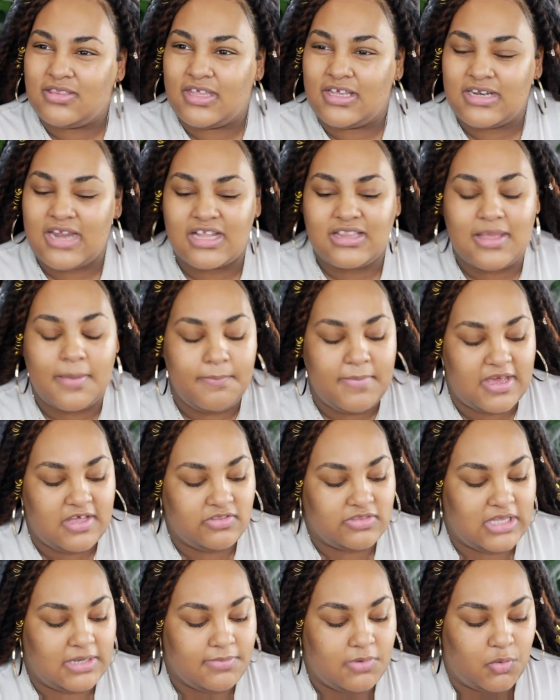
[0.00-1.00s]
thing, not the main
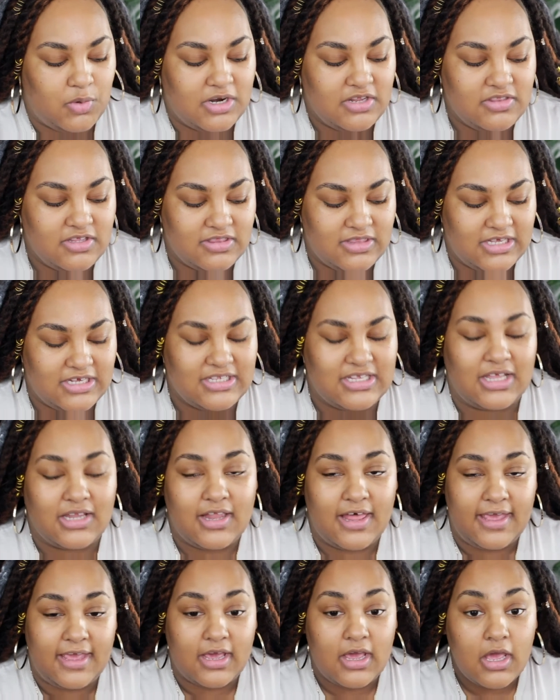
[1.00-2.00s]
thing, but one of the things that
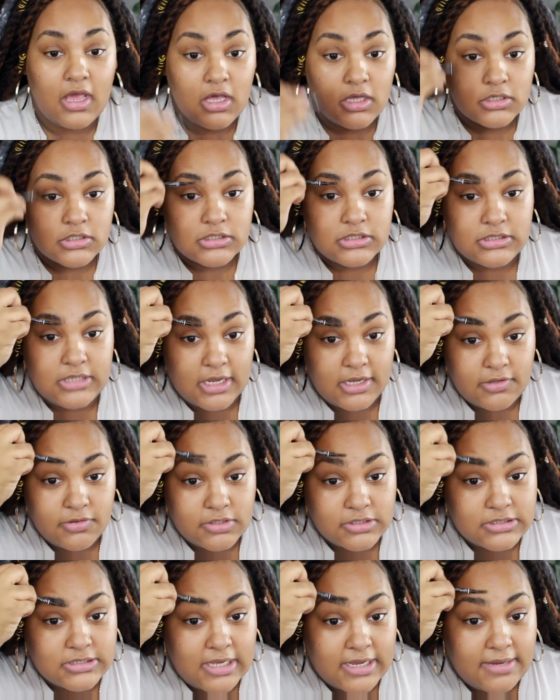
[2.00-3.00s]
like stay the
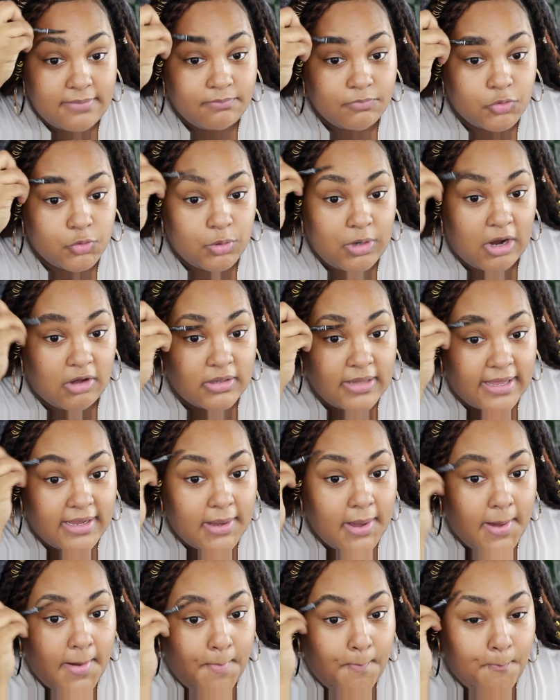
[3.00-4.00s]
same throughout like
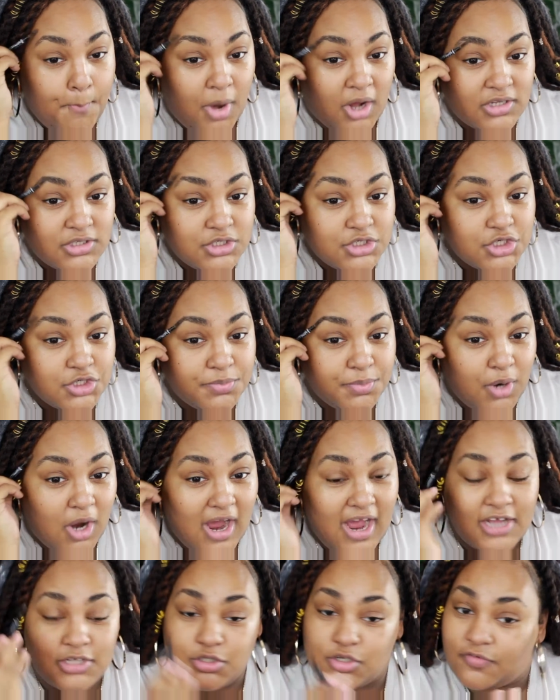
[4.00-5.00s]
monster
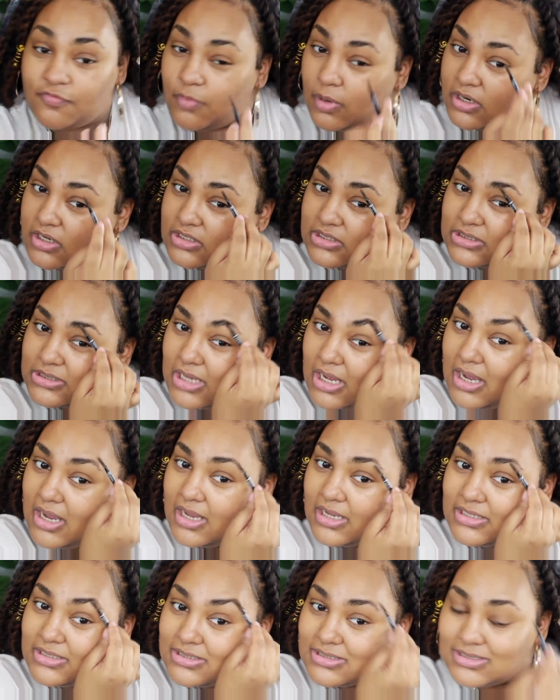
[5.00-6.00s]
brides or
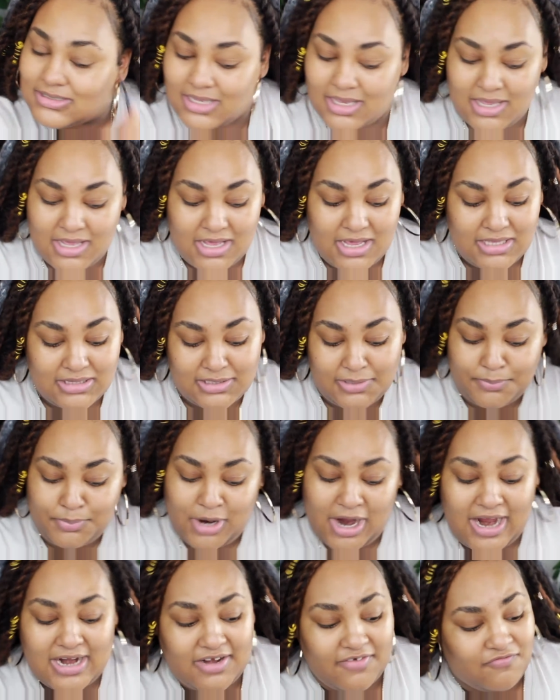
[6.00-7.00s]
Frankensteins, the
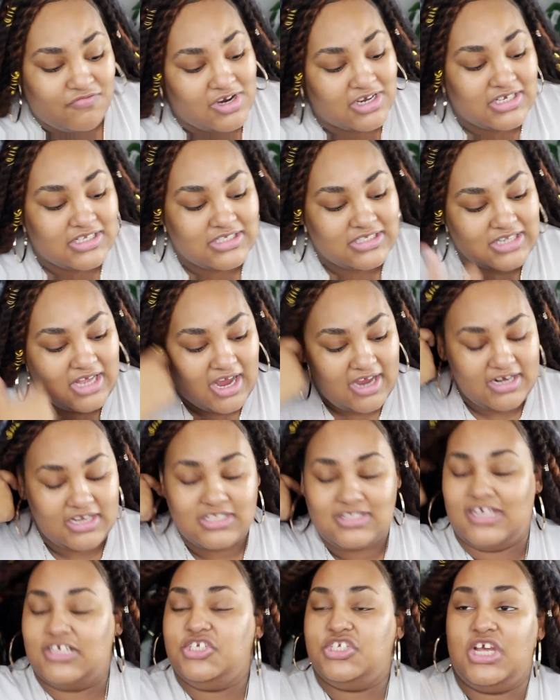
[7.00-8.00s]
Bride of Frankenstein, is
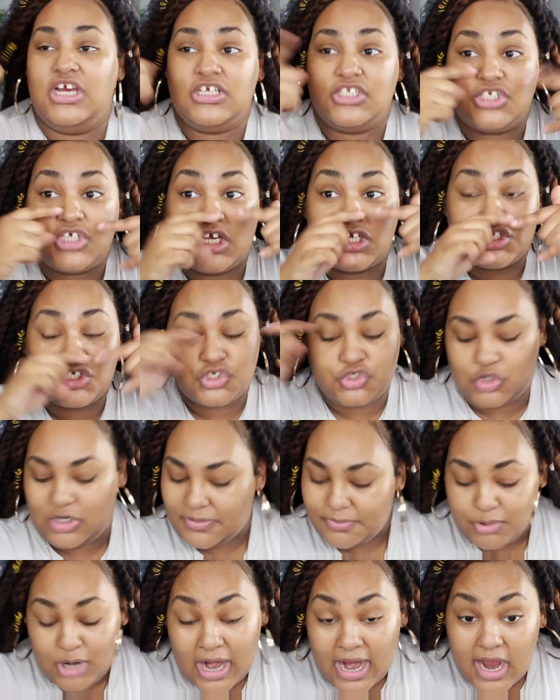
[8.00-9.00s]
that she has a straight
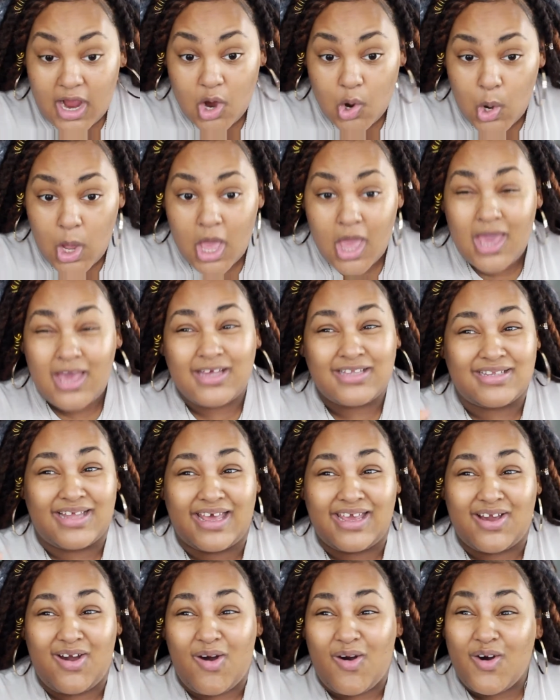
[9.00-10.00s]
brow,
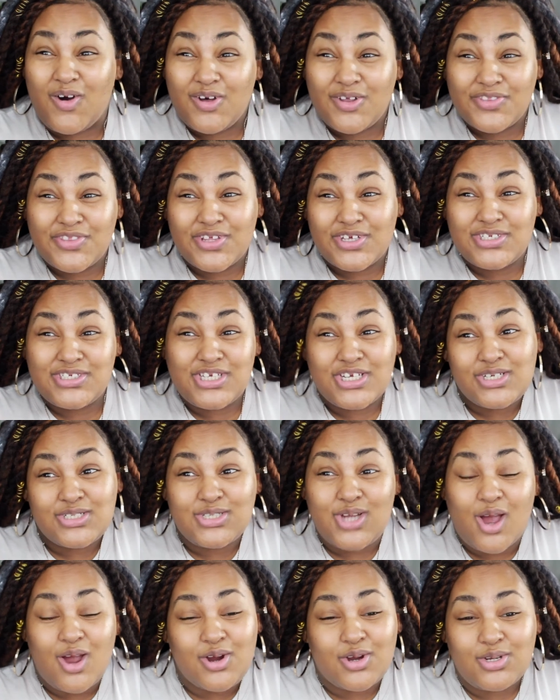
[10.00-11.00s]
like all the
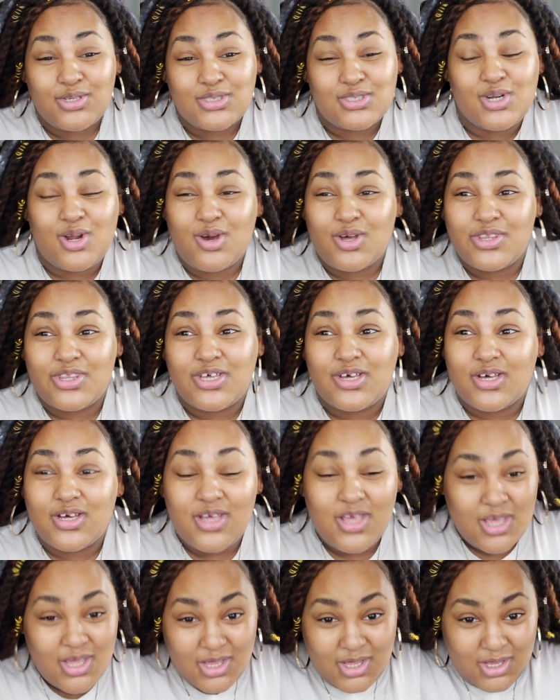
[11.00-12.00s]
TikTokers and all the
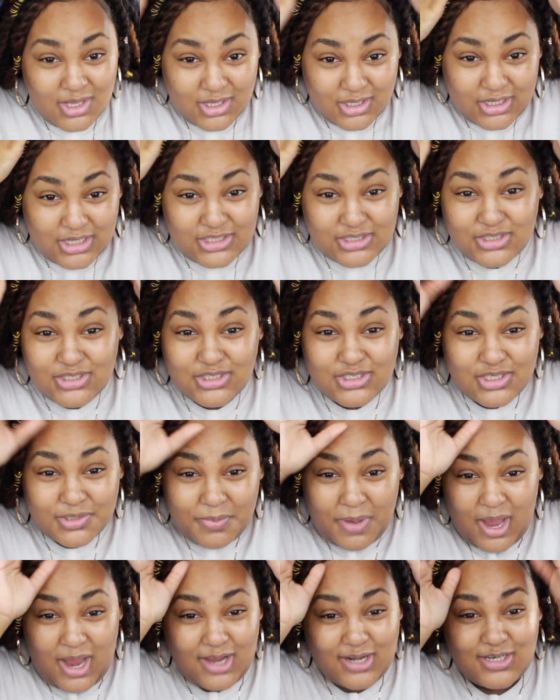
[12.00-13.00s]
Insta
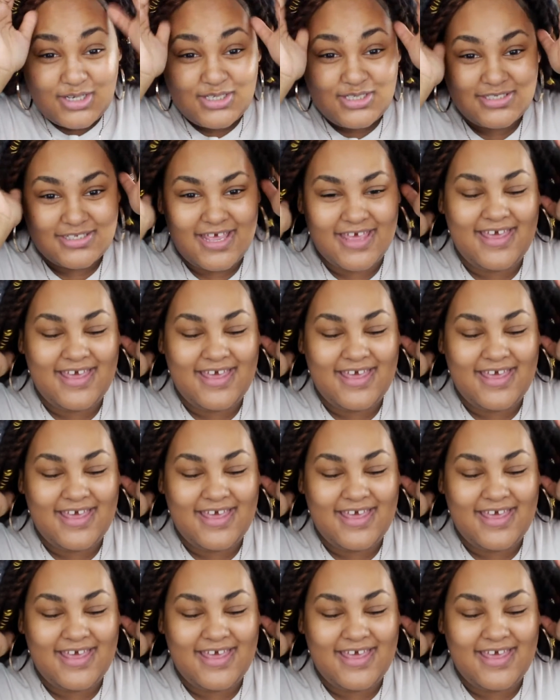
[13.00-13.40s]
baddies.